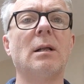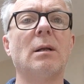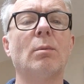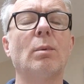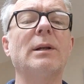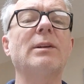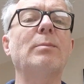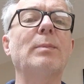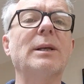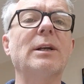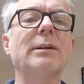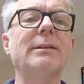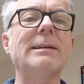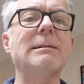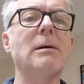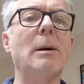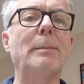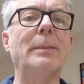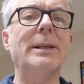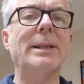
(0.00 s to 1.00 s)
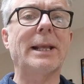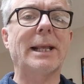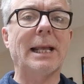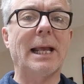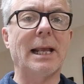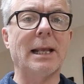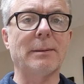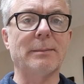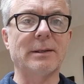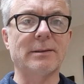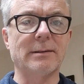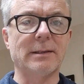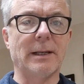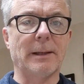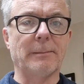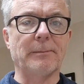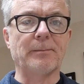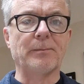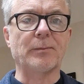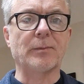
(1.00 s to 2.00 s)
Well, it's because they're up in the game, isn't
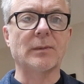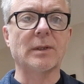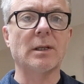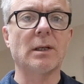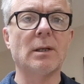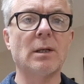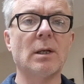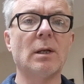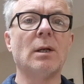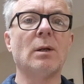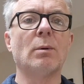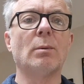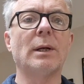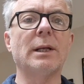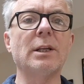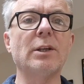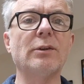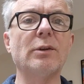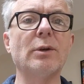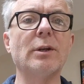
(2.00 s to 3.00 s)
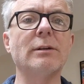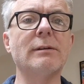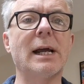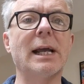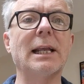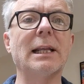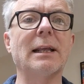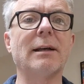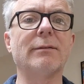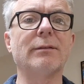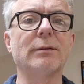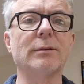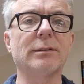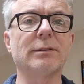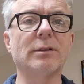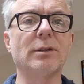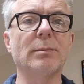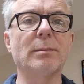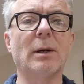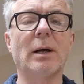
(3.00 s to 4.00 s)
it? When you do your
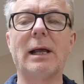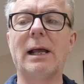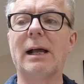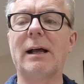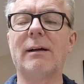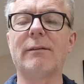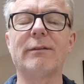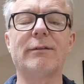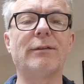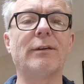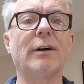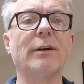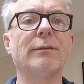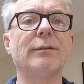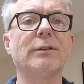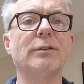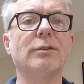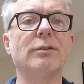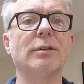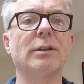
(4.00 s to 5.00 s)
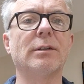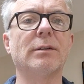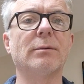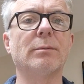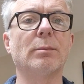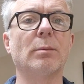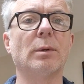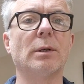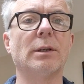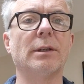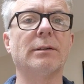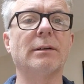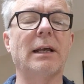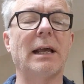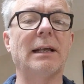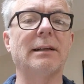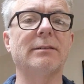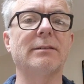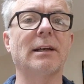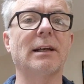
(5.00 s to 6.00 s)
A-levels, you might have a 500-word
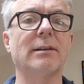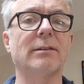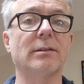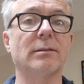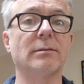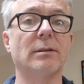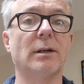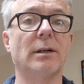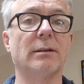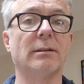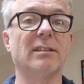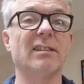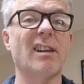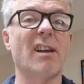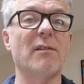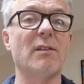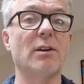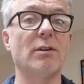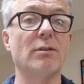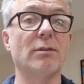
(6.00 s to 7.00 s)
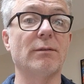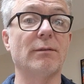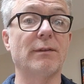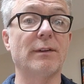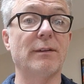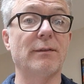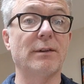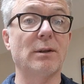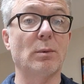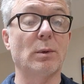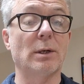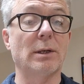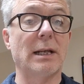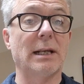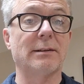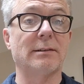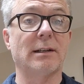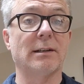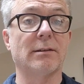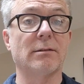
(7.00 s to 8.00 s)
essay to write, 750-word
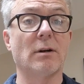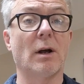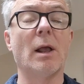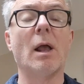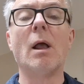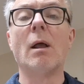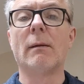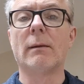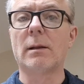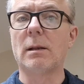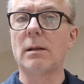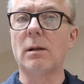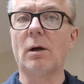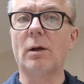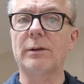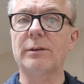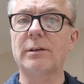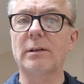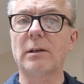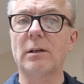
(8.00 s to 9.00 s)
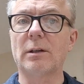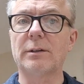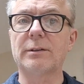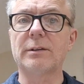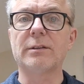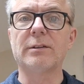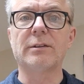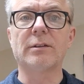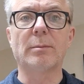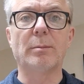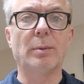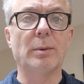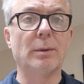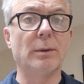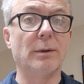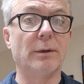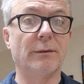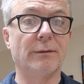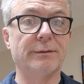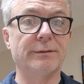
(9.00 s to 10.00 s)
essay to write, lots and lots of
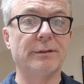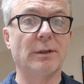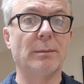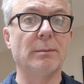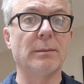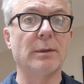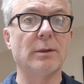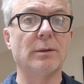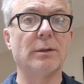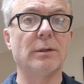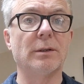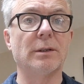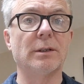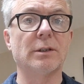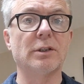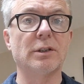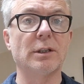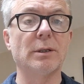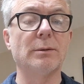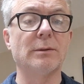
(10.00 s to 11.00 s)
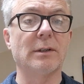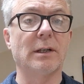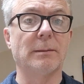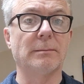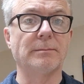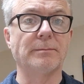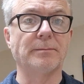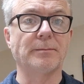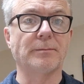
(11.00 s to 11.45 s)
support from your tutor.